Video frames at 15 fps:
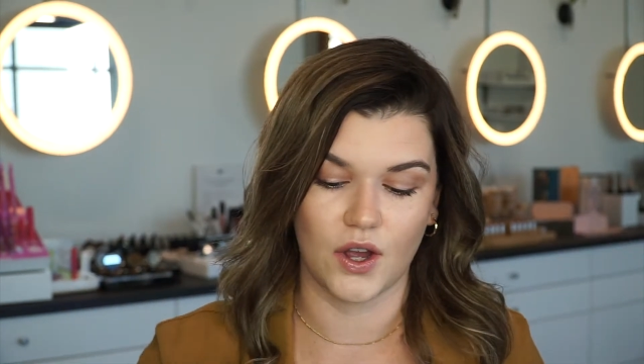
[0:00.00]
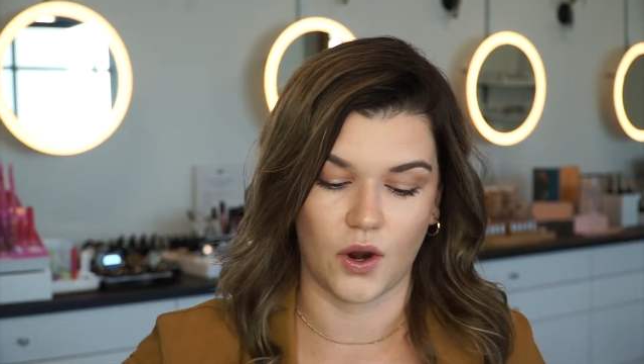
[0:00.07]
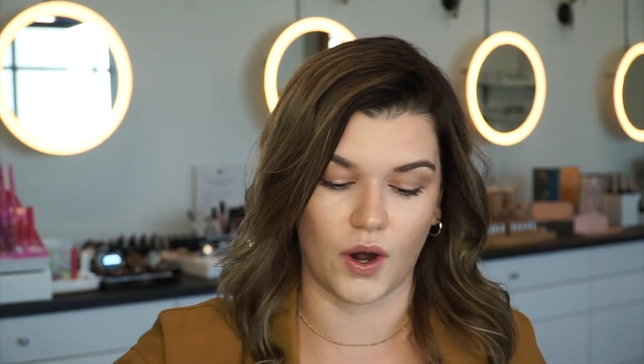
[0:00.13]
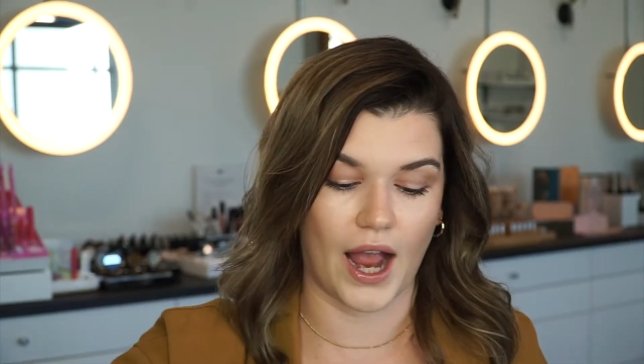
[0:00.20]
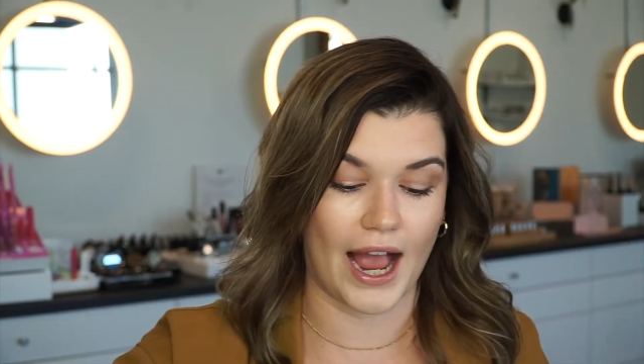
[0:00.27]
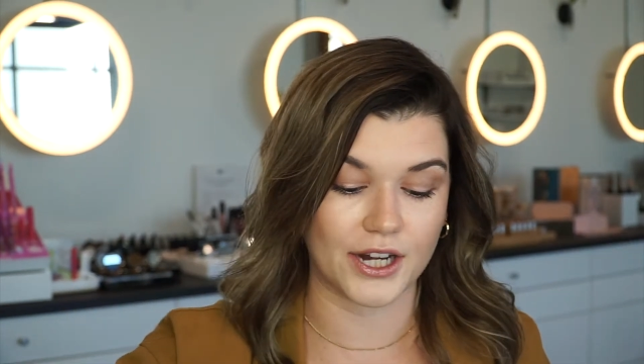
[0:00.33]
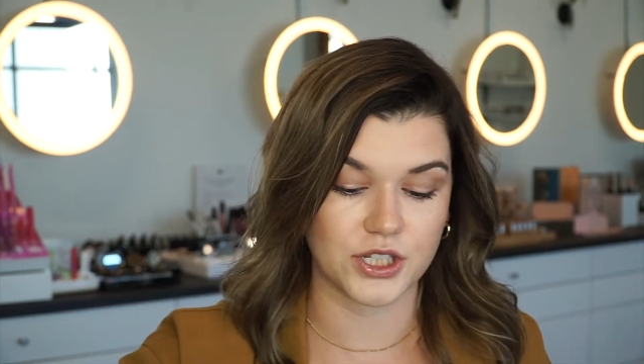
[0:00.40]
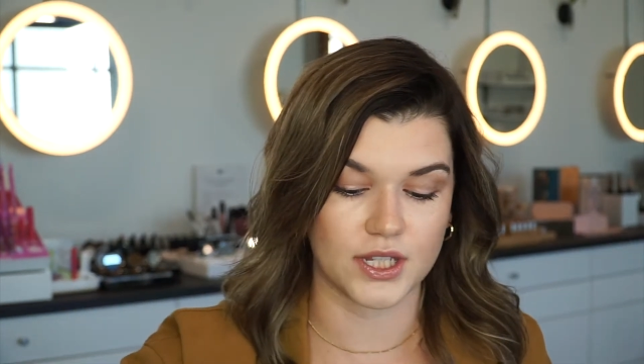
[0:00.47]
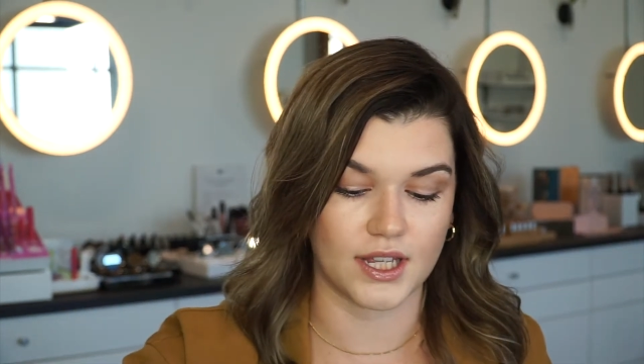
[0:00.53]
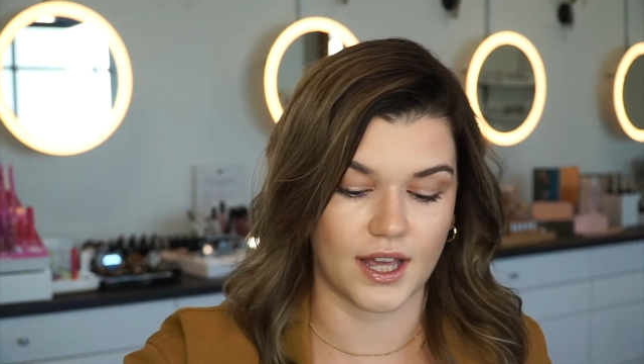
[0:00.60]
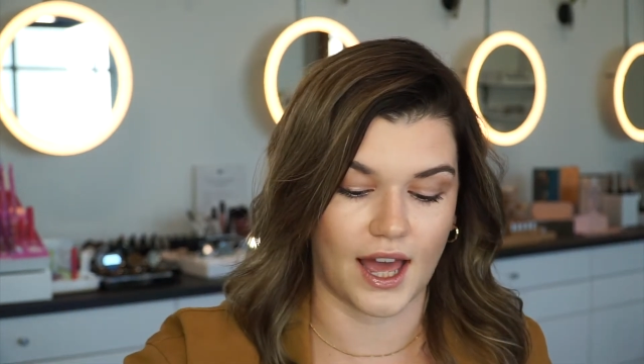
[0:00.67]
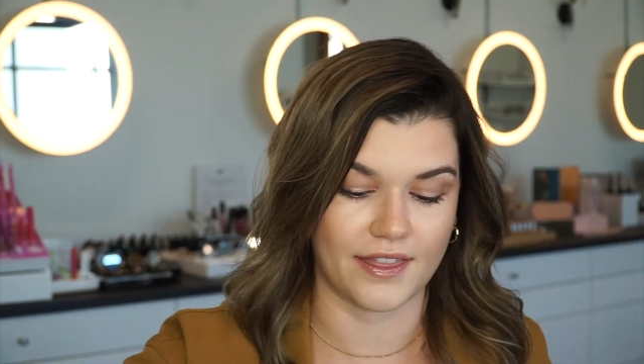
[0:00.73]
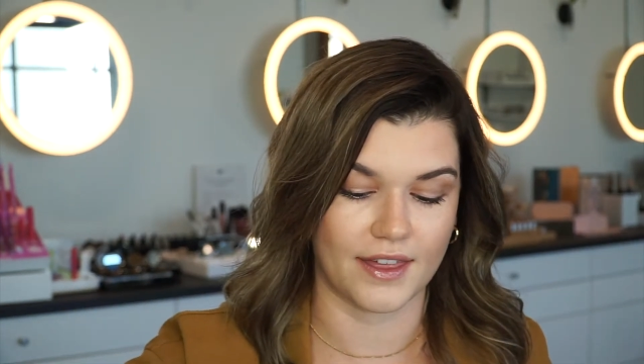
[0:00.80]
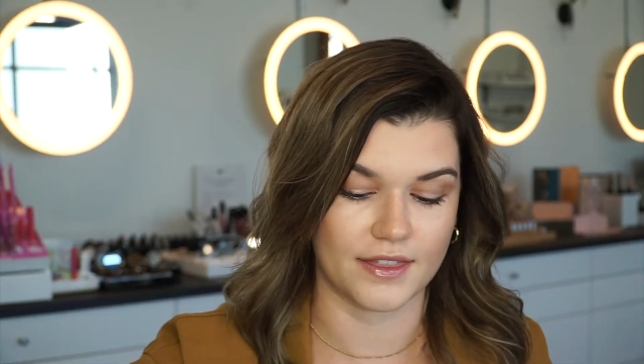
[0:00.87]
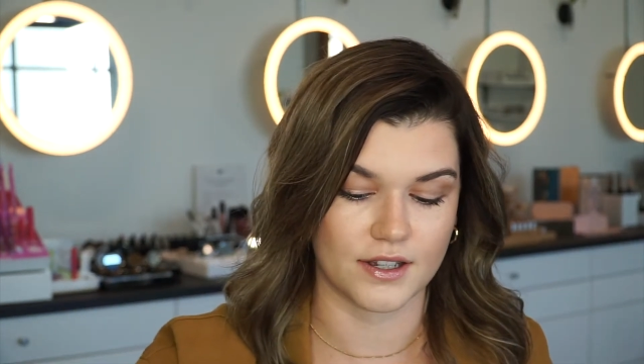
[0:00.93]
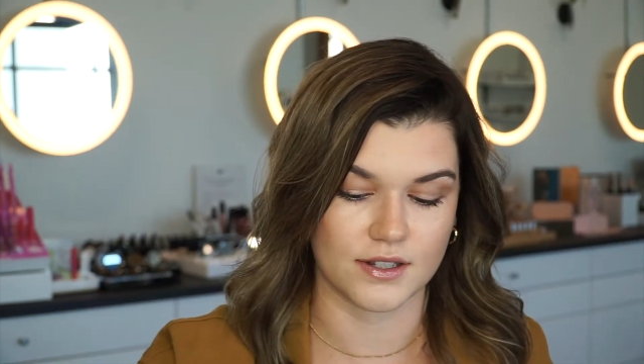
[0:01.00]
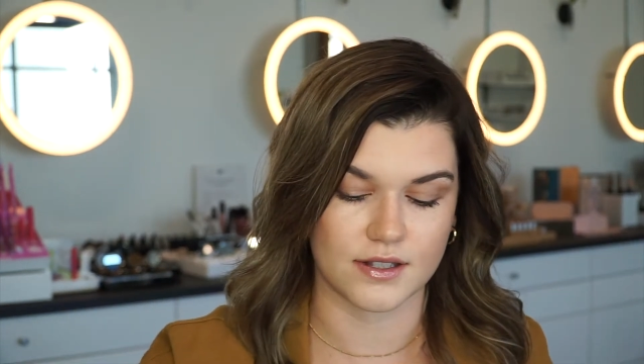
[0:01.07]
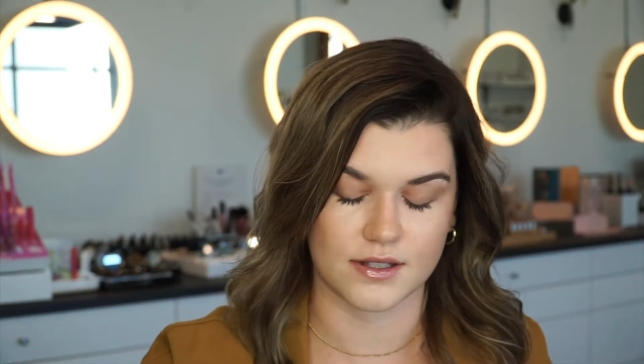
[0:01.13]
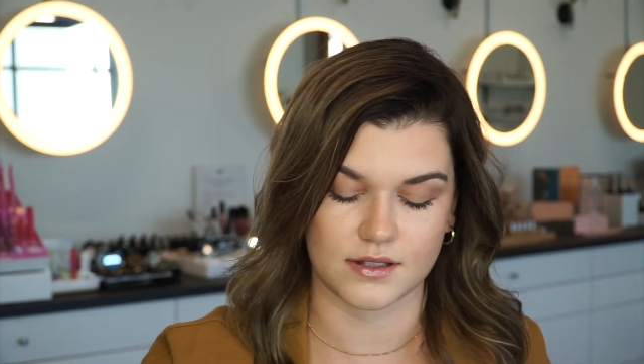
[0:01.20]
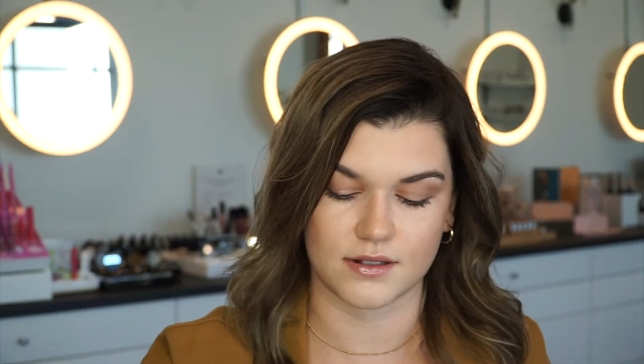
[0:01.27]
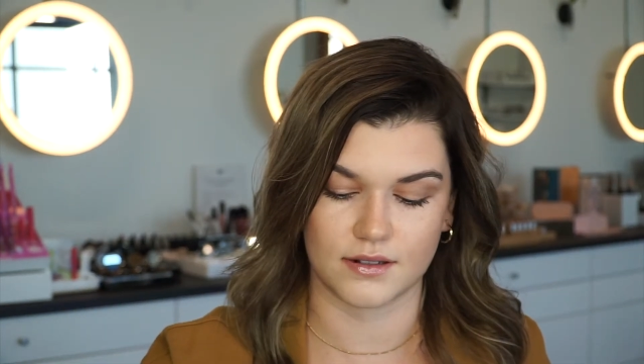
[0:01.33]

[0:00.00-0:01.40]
or actually I think there's